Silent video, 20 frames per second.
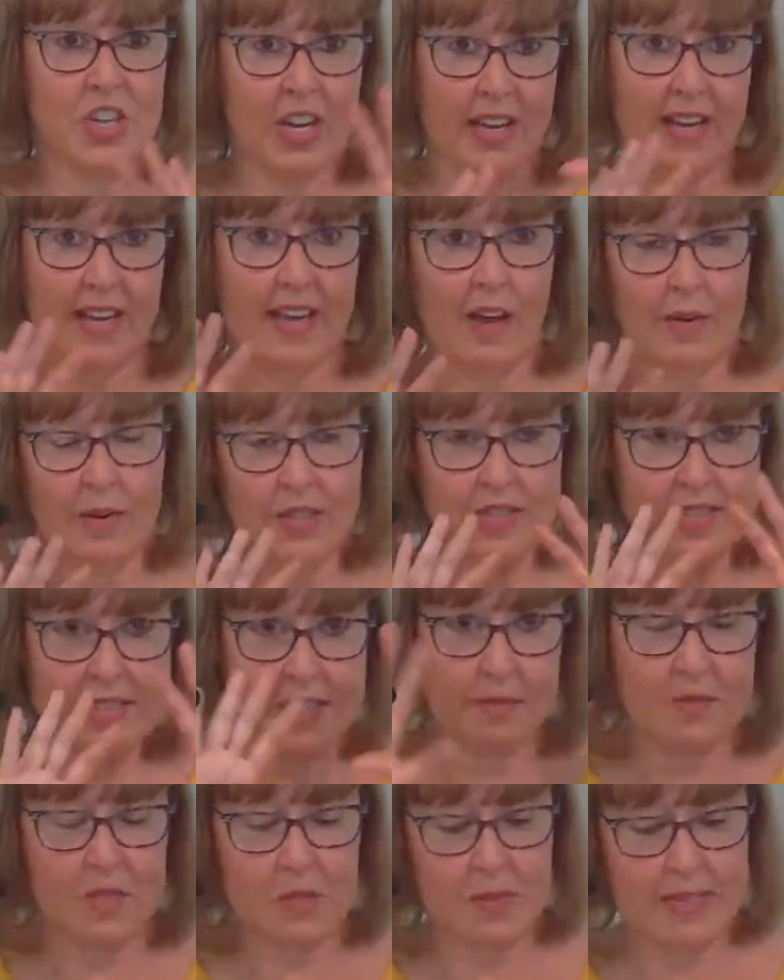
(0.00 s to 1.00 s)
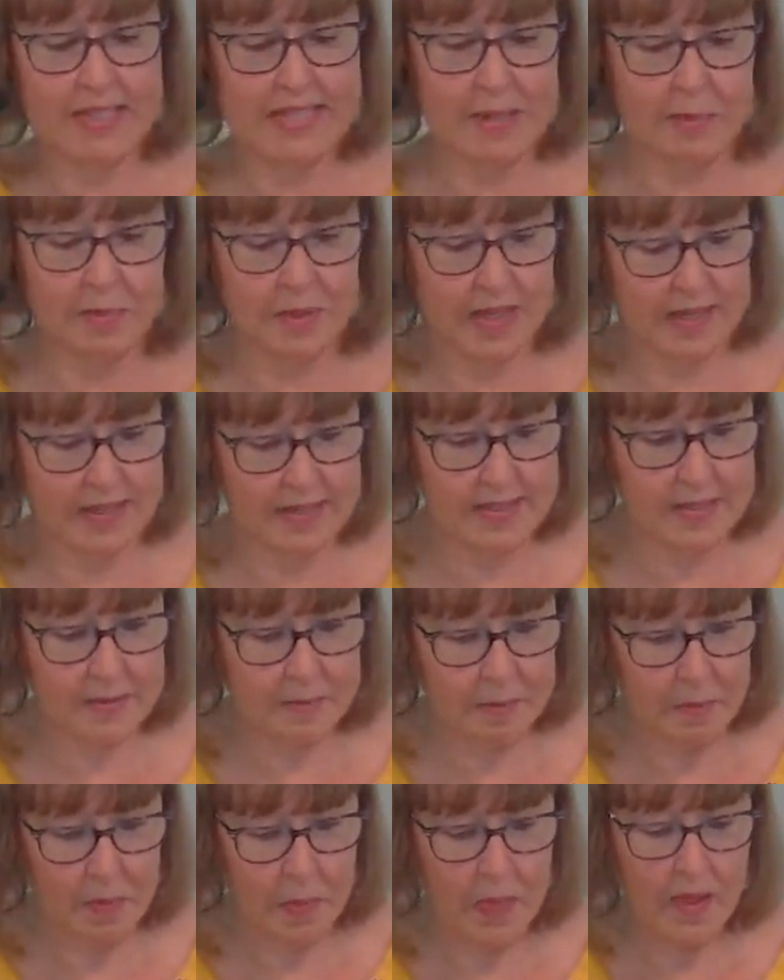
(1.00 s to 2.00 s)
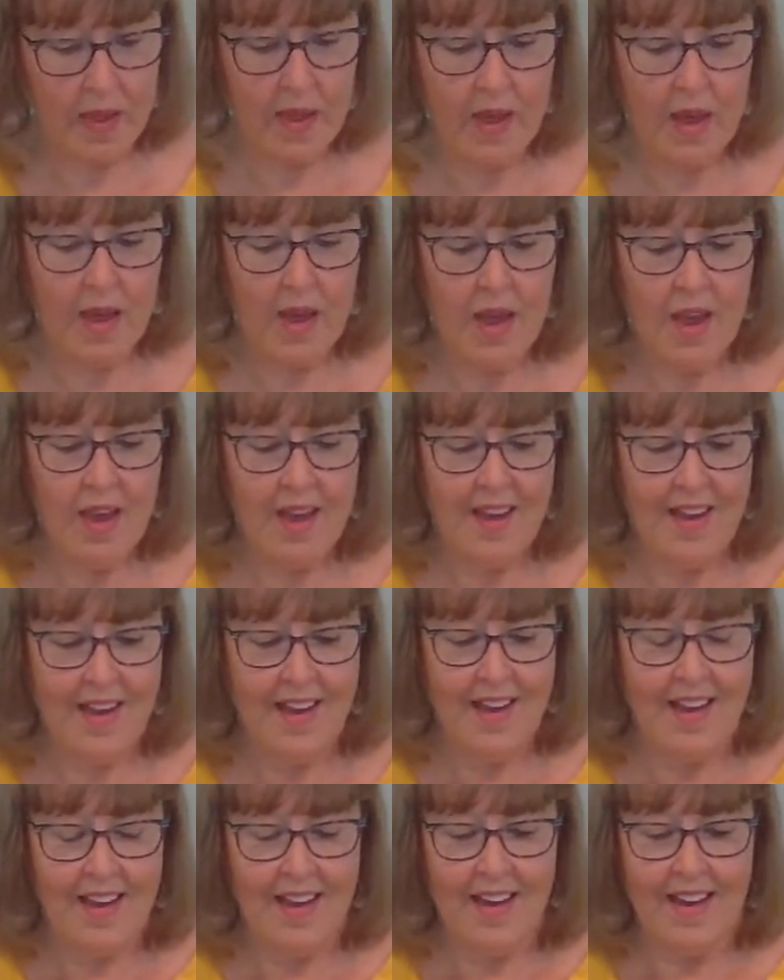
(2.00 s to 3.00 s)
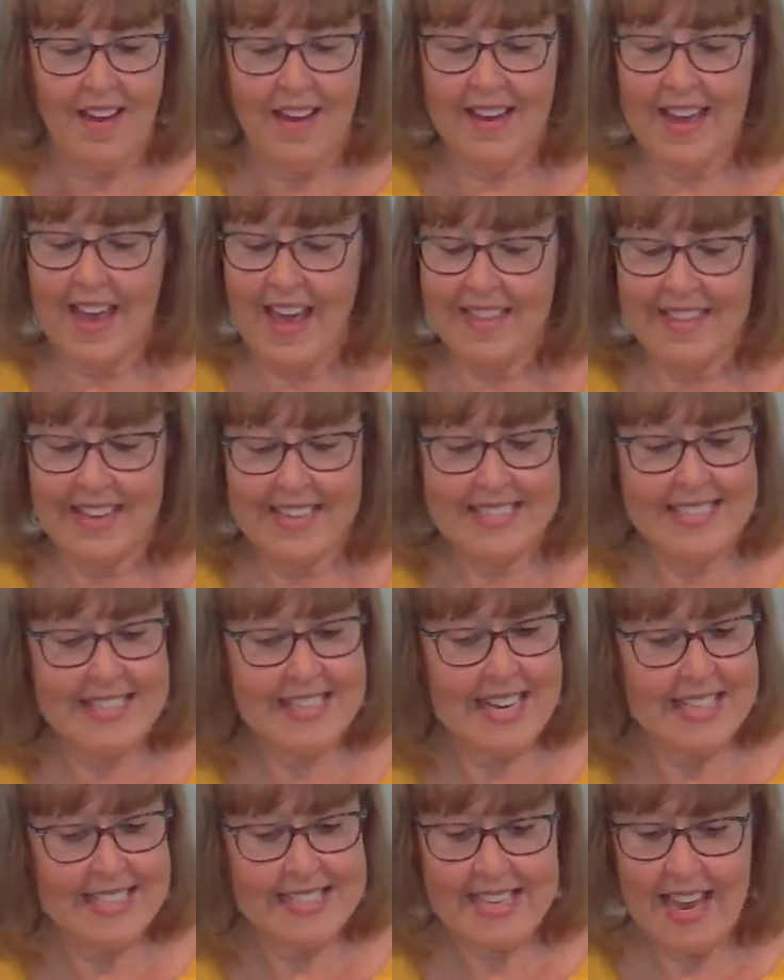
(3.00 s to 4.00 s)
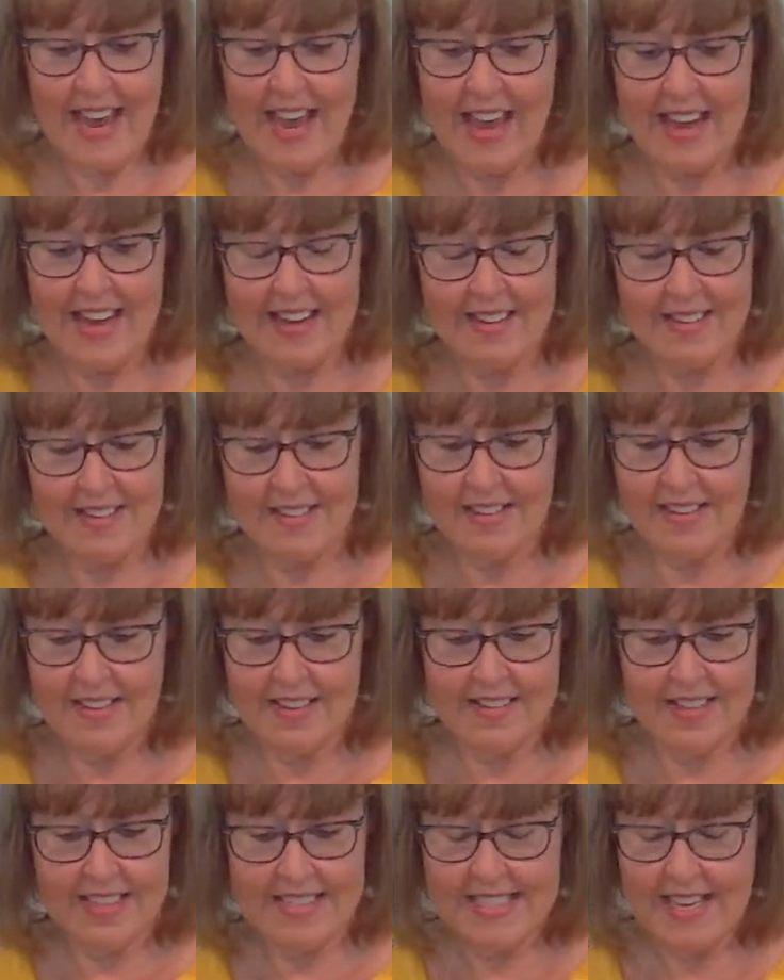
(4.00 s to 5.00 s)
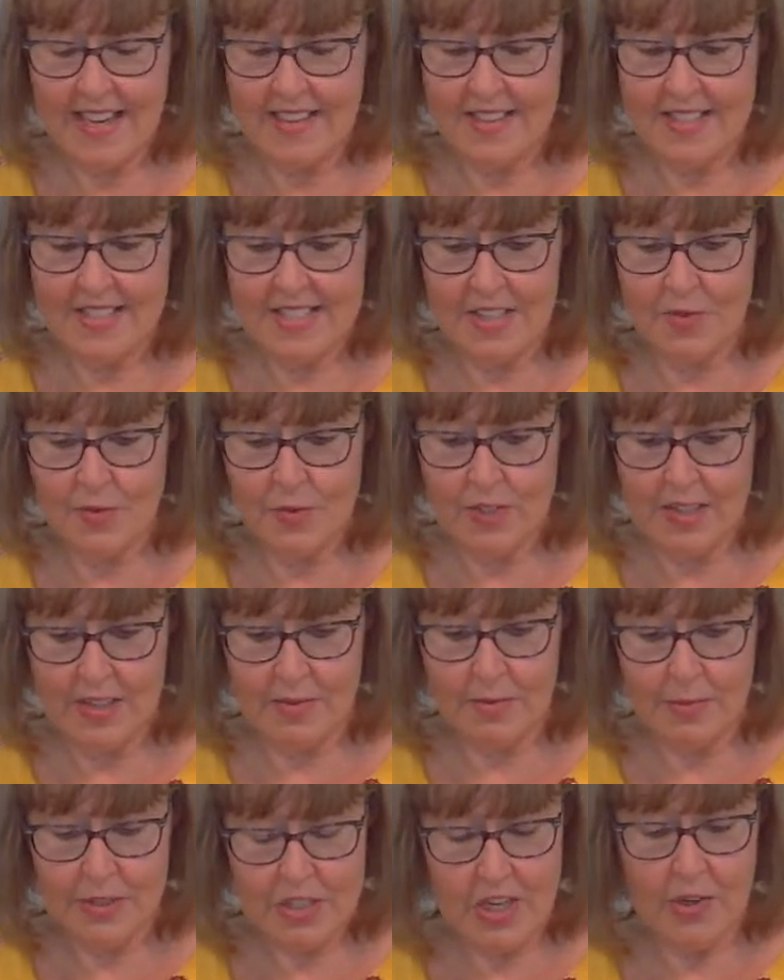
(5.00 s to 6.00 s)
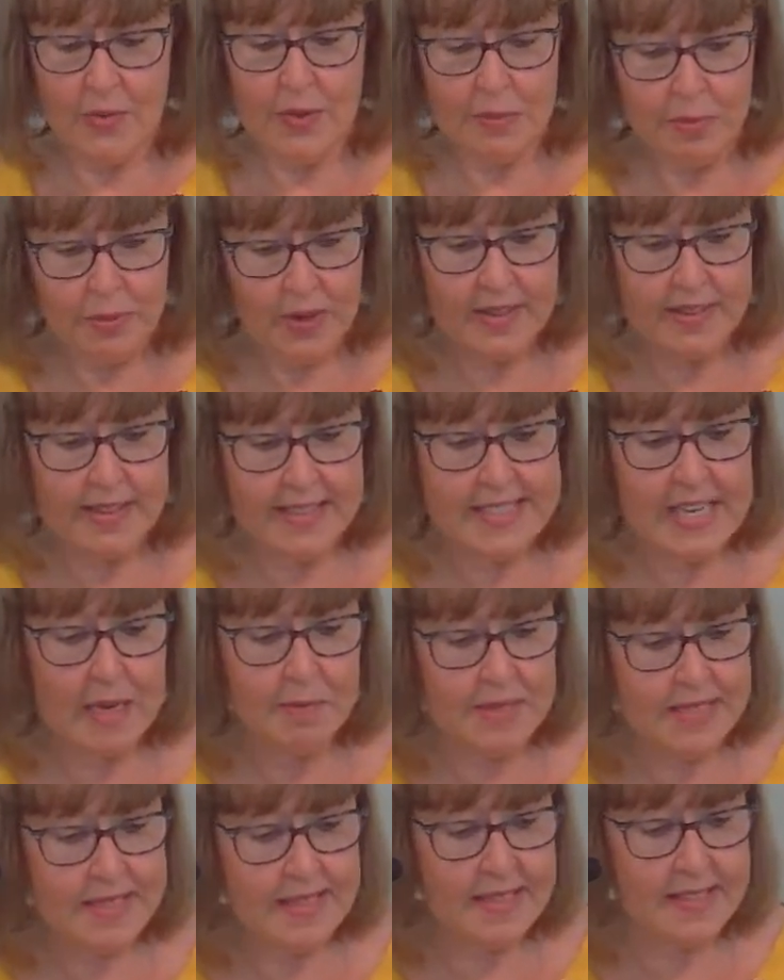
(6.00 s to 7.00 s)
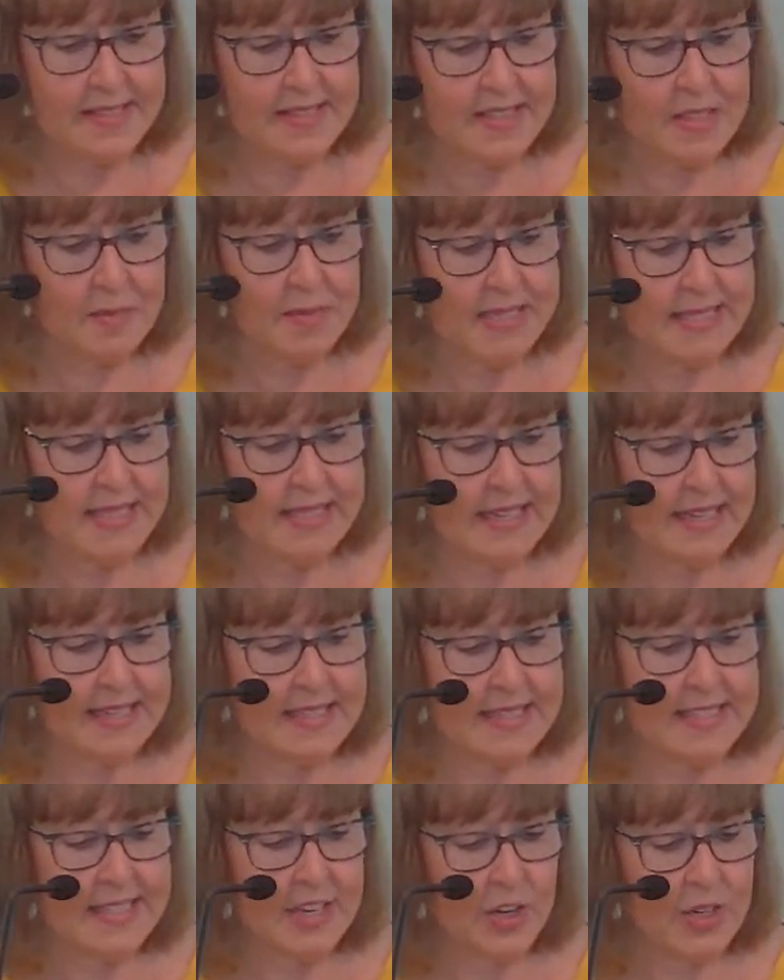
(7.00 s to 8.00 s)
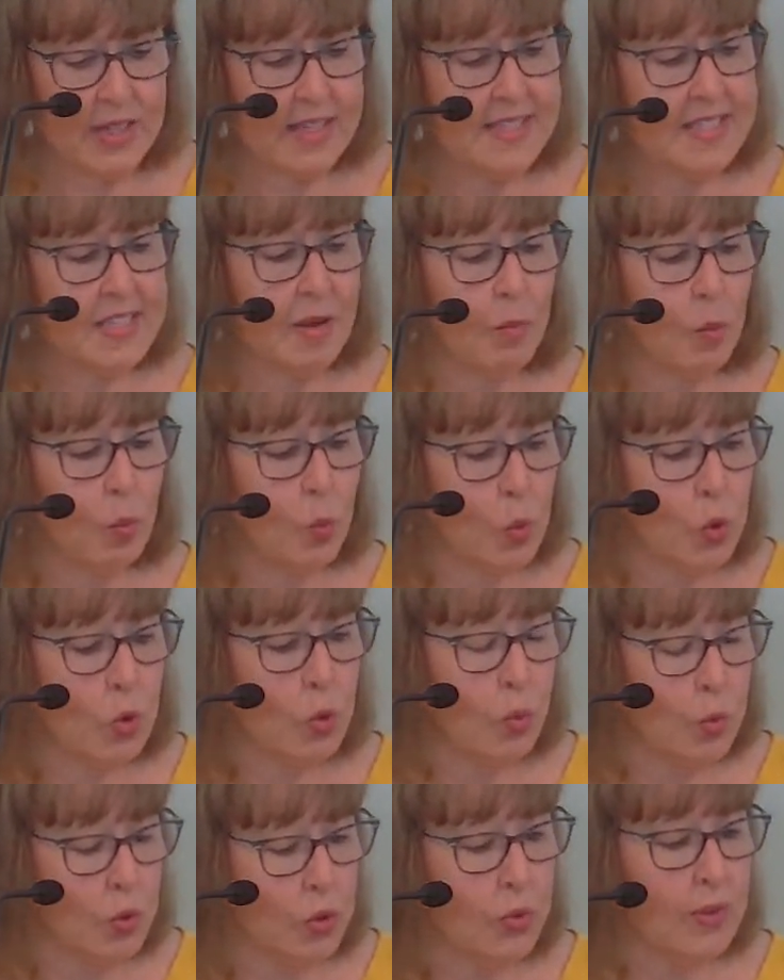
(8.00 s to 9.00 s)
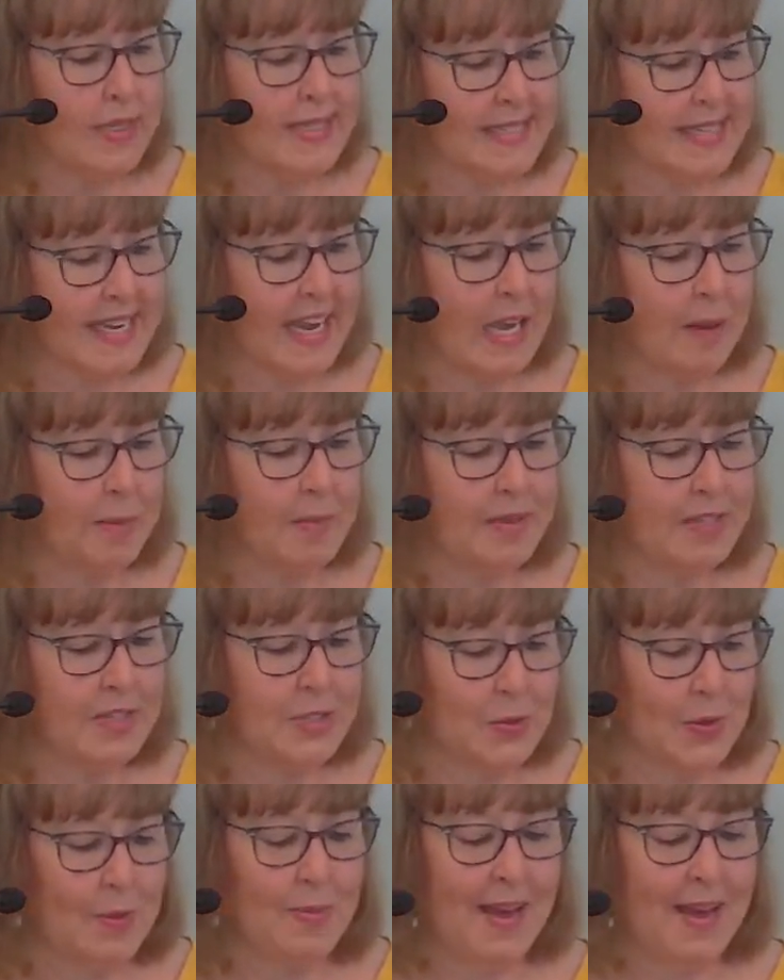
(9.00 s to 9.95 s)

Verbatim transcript: checking out into some spacey place. Again, they, they say, they say this in, in genuine print, they say mysticism isn't necessarily some woo-woo escape into